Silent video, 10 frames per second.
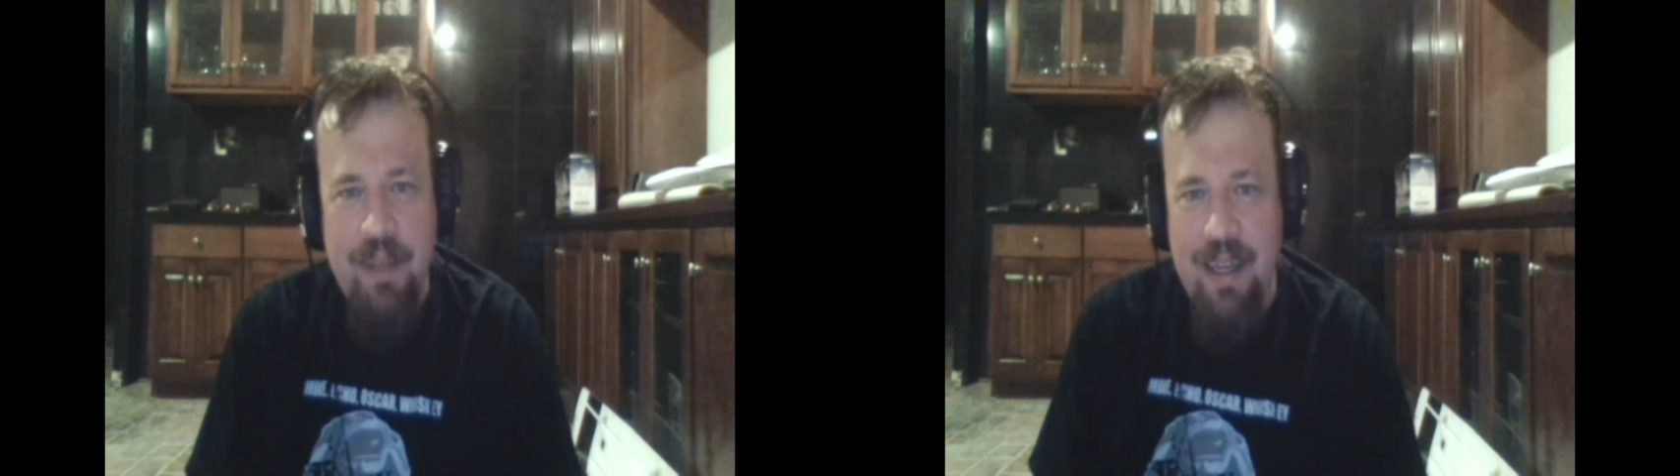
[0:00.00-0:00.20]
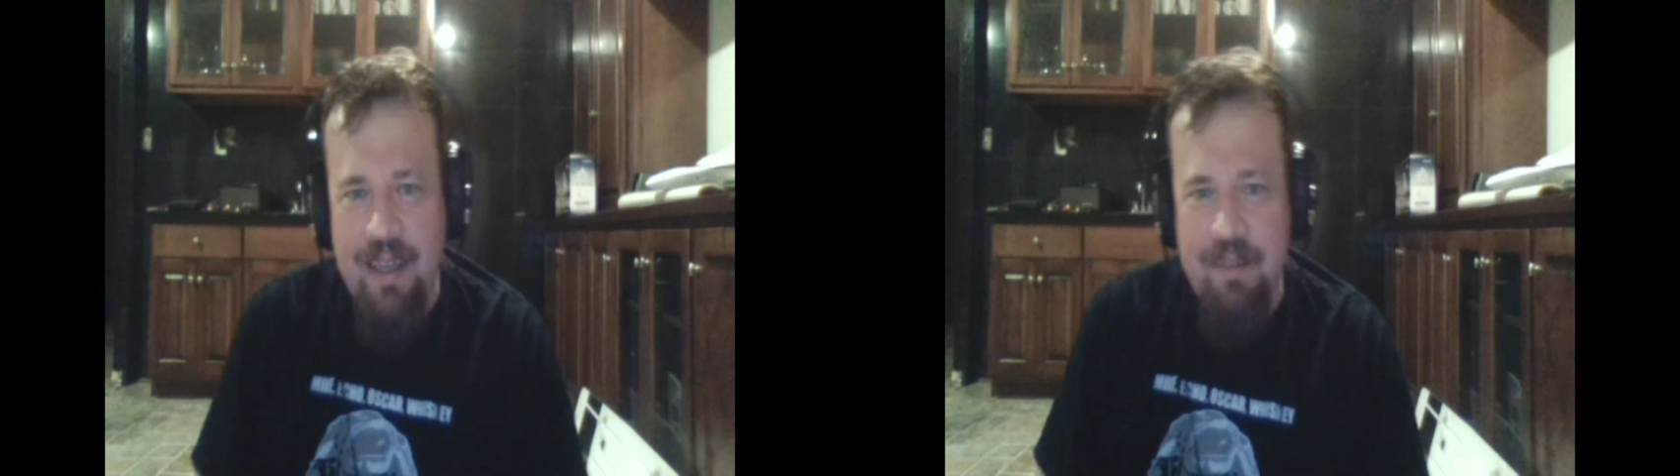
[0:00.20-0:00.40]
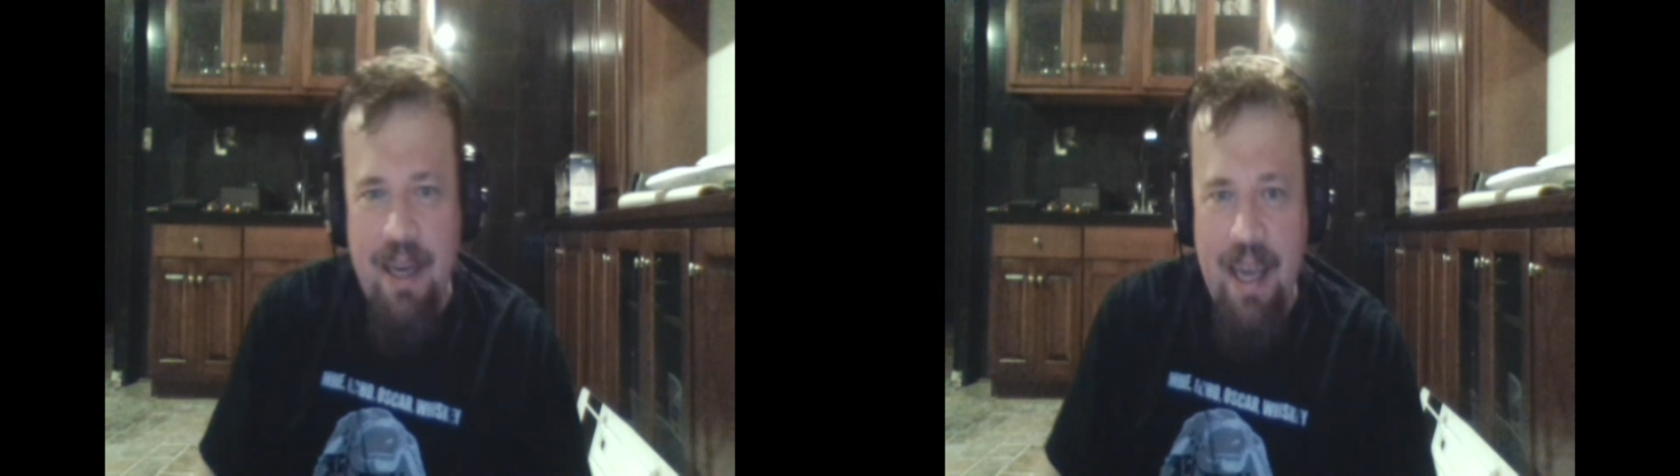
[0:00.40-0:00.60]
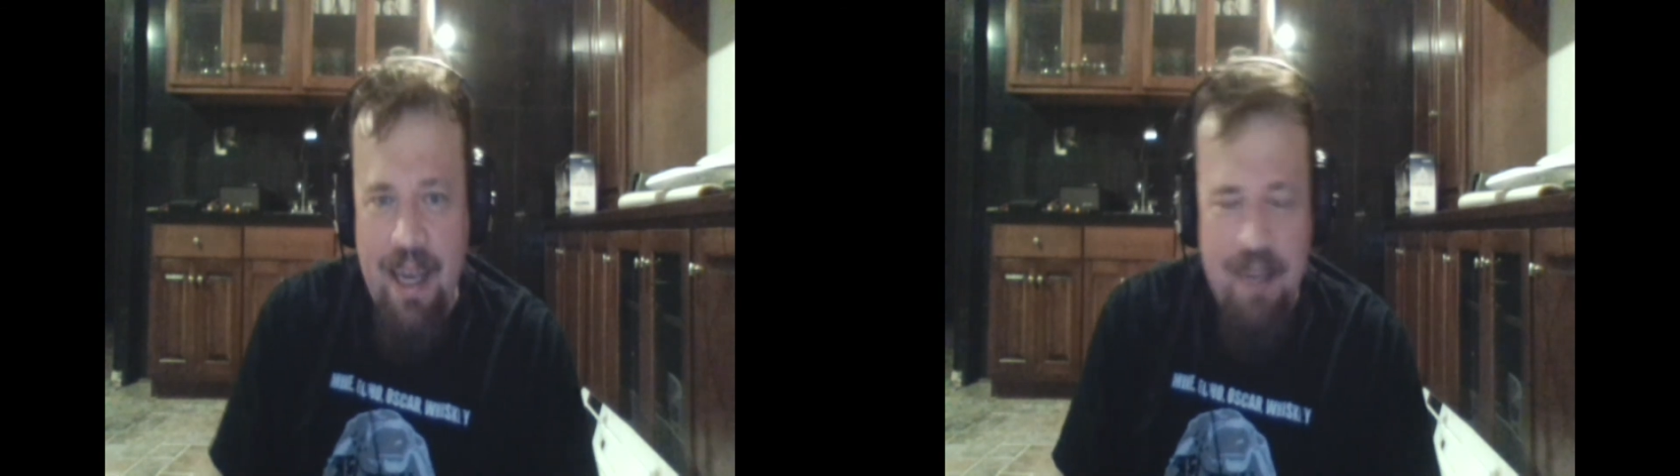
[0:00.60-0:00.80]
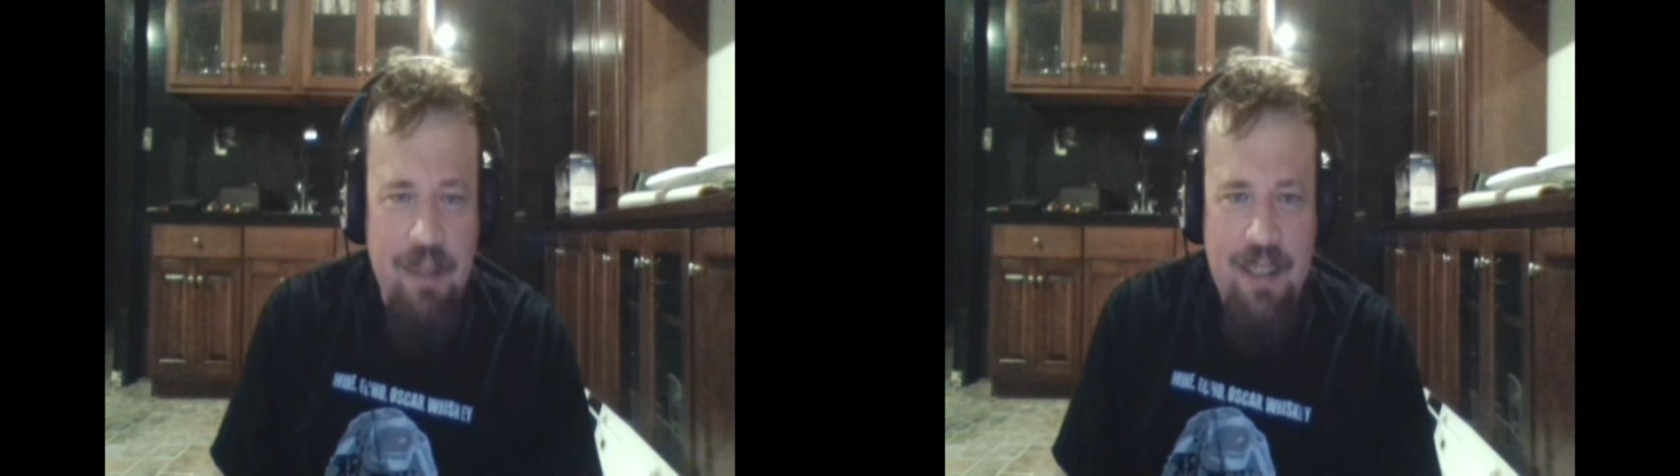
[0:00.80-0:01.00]
getting my
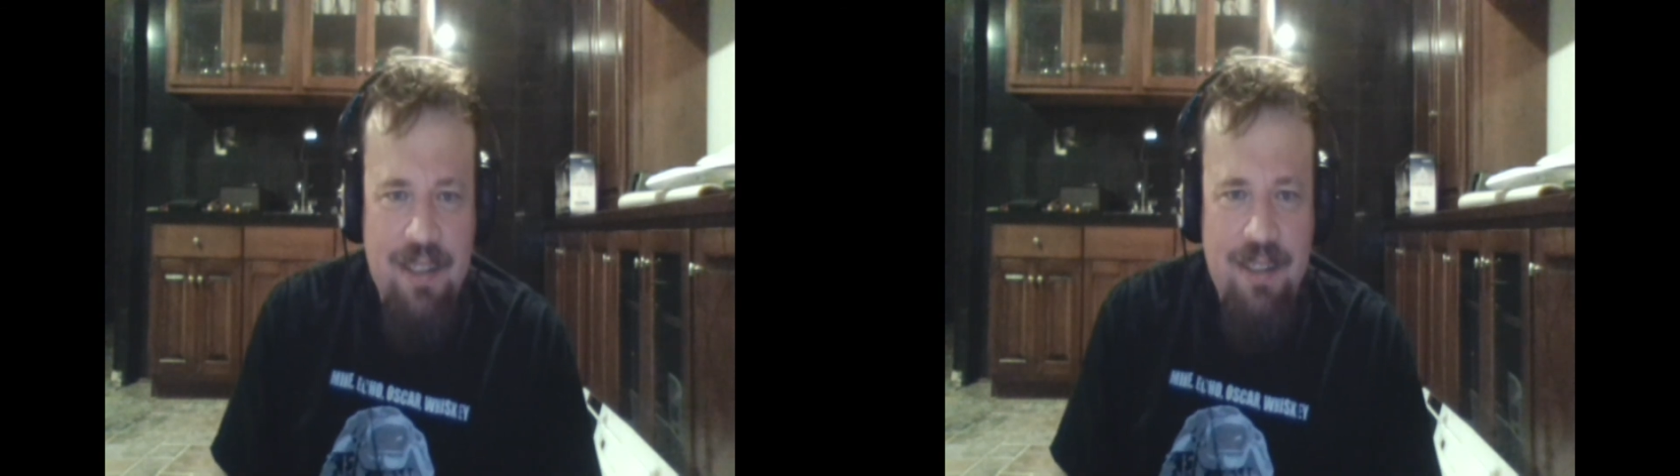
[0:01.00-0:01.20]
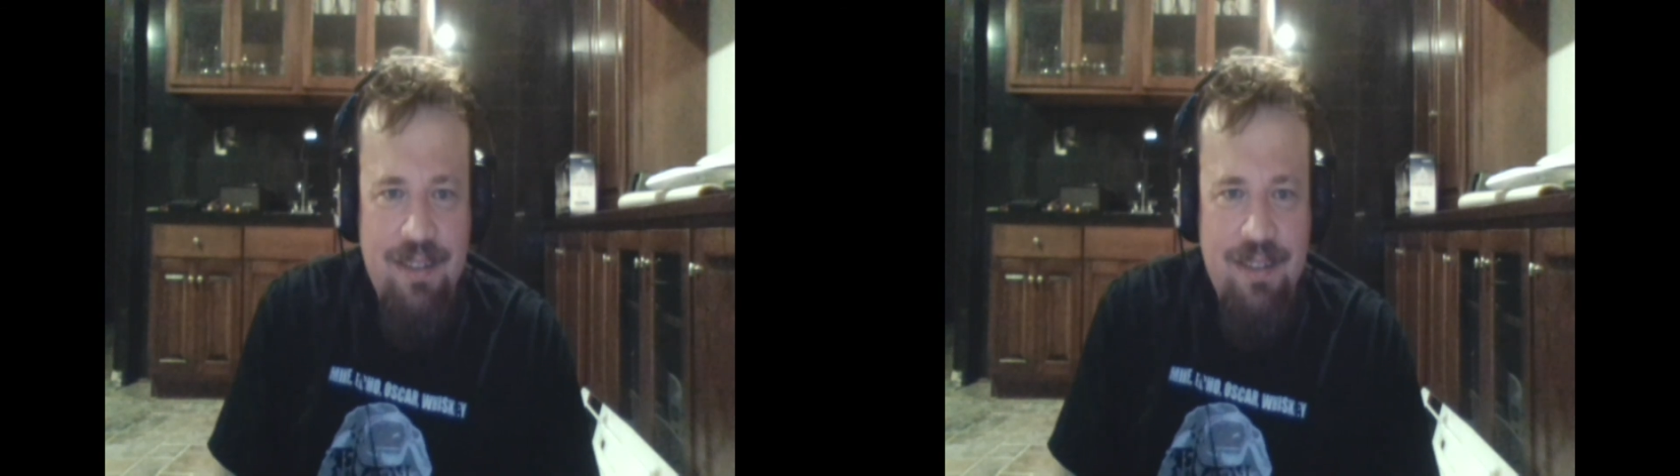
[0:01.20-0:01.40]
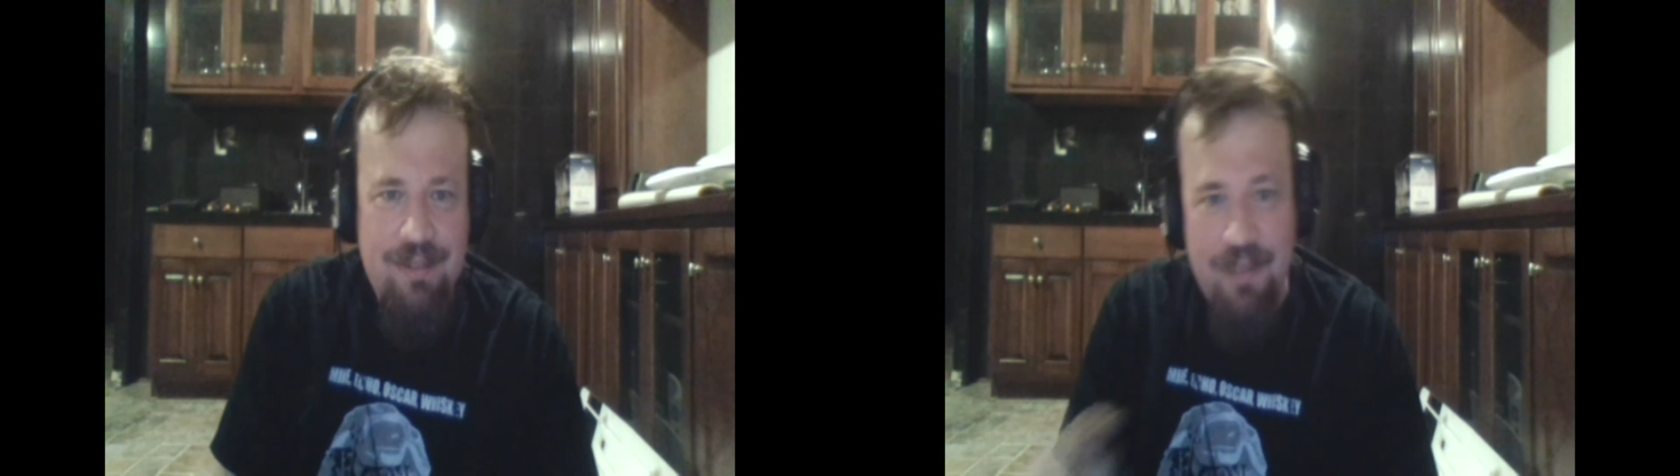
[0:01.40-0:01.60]
ham license,